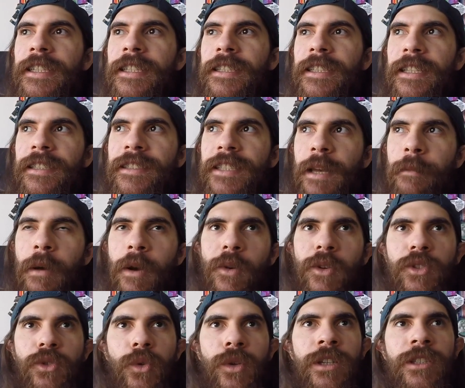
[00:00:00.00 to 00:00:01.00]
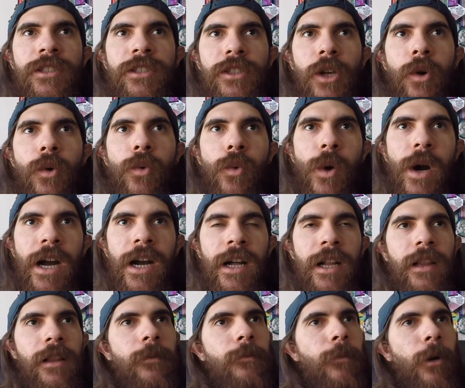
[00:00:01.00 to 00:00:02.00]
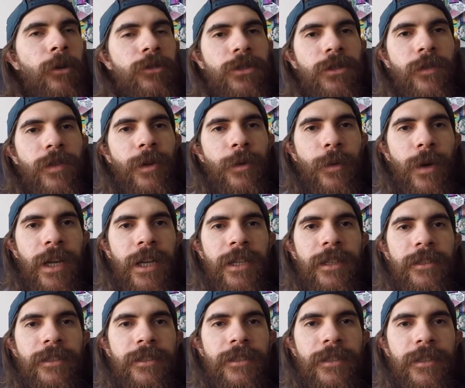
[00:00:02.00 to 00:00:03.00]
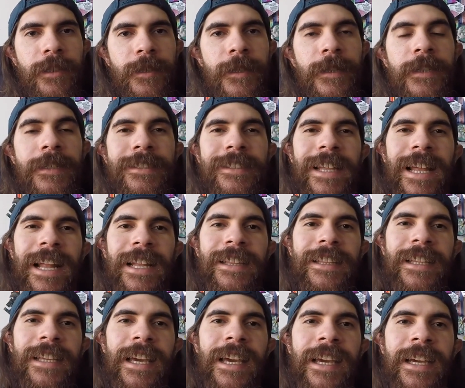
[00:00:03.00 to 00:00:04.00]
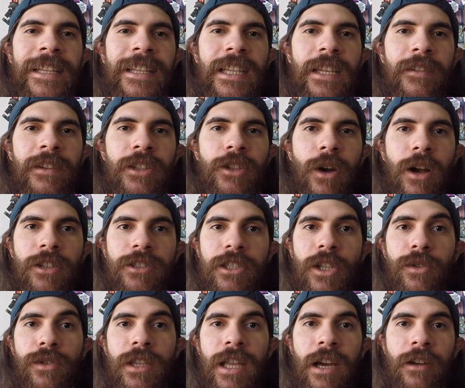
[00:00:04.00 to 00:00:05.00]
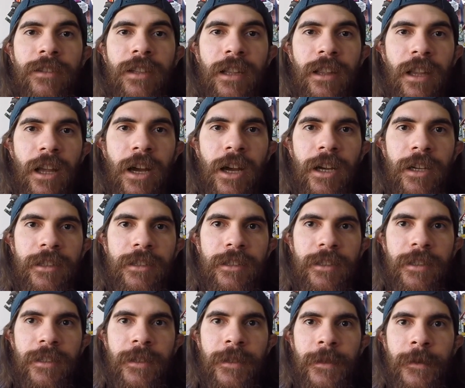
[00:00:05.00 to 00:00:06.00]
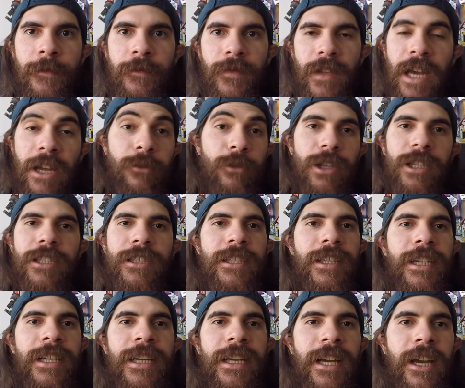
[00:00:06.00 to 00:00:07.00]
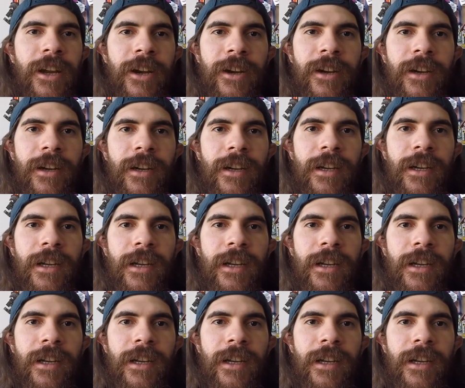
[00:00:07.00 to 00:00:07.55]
this time I was doing so well most of the race that at the end, even though I slowed down a lot, I really didn't care.